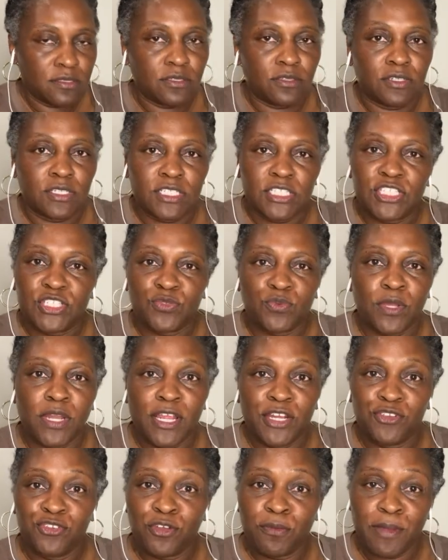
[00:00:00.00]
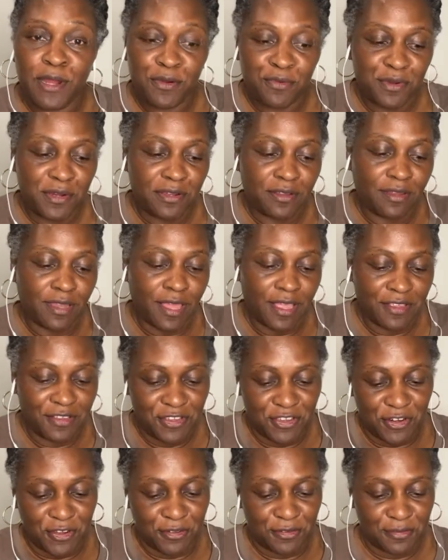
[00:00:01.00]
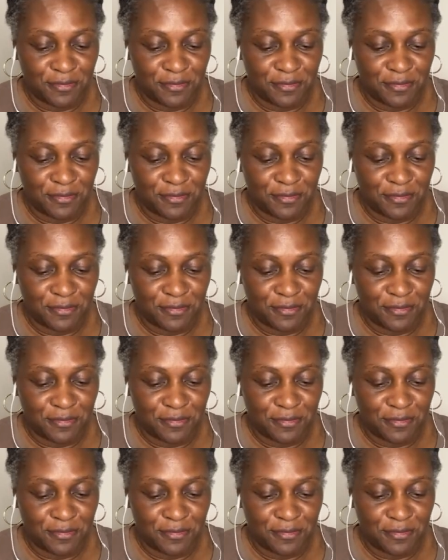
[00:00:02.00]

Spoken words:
This is what I do in my real life.